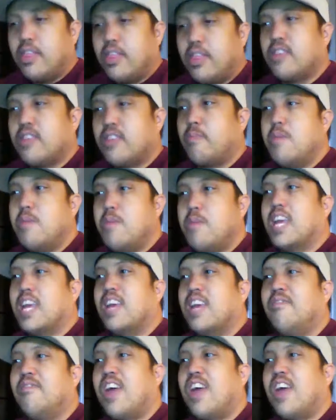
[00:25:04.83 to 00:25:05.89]
big
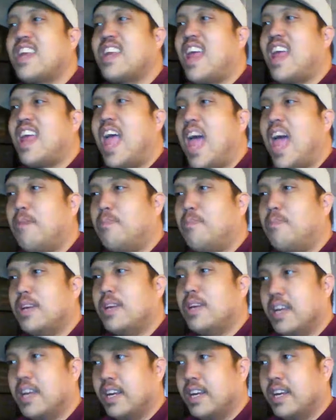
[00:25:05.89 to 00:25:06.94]
event happening
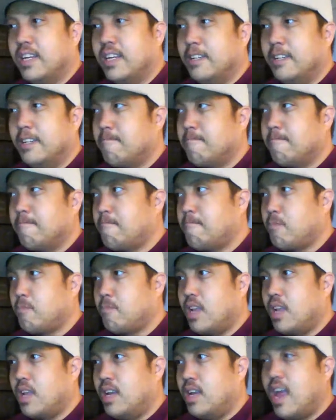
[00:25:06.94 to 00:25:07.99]

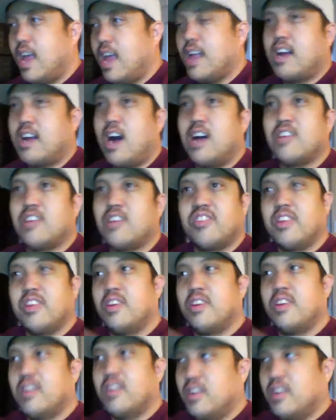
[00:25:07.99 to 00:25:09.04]
and causing,
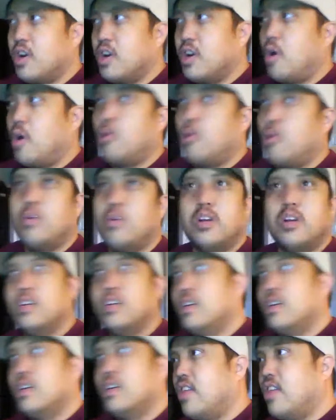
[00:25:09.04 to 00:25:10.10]

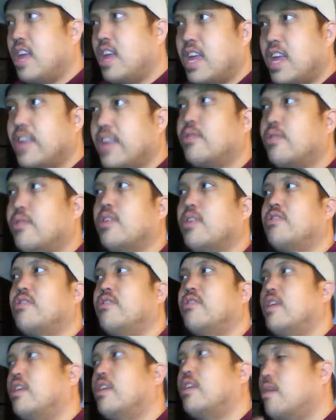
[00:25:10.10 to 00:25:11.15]
the interest, the
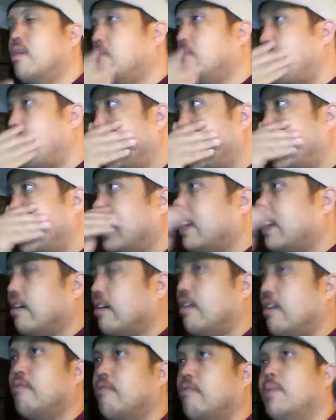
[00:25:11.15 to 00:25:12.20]
demand of
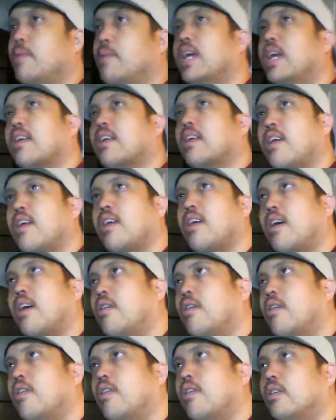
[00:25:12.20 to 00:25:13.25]
being there,
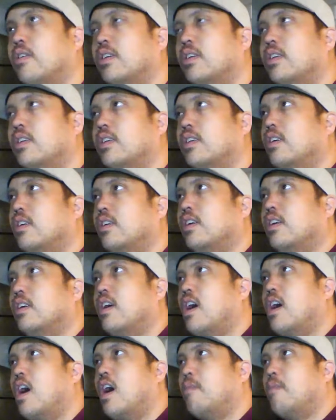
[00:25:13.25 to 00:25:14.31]

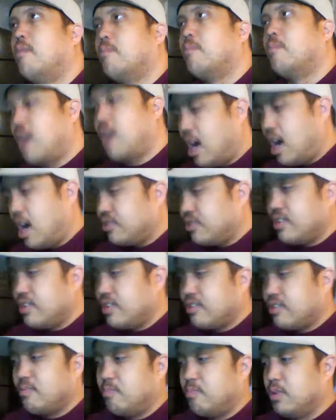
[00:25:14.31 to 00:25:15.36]
caused this
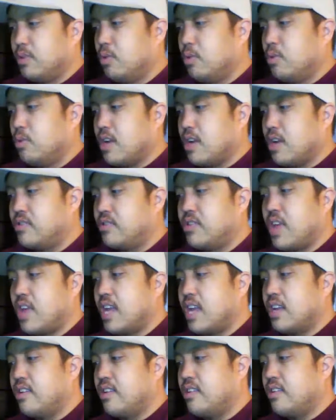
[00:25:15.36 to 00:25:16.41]
Blu-ray set
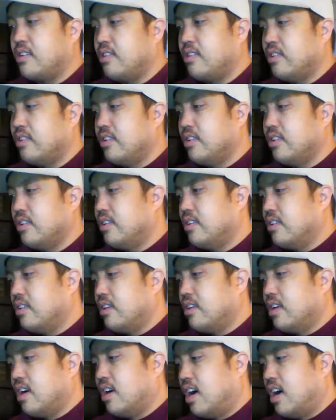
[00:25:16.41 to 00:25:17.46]

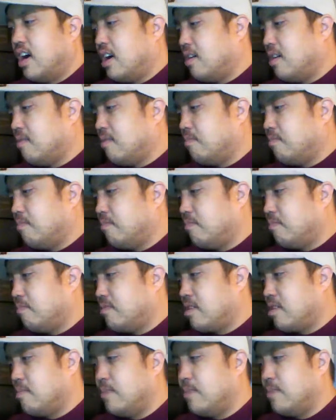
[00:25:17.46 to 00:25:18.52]
to be
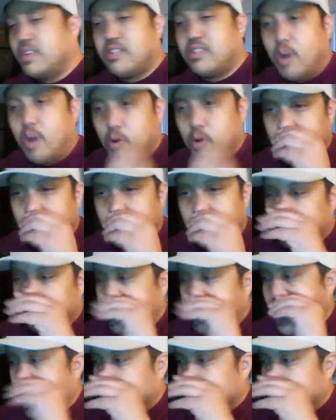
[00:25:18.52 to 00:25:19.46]
so in demand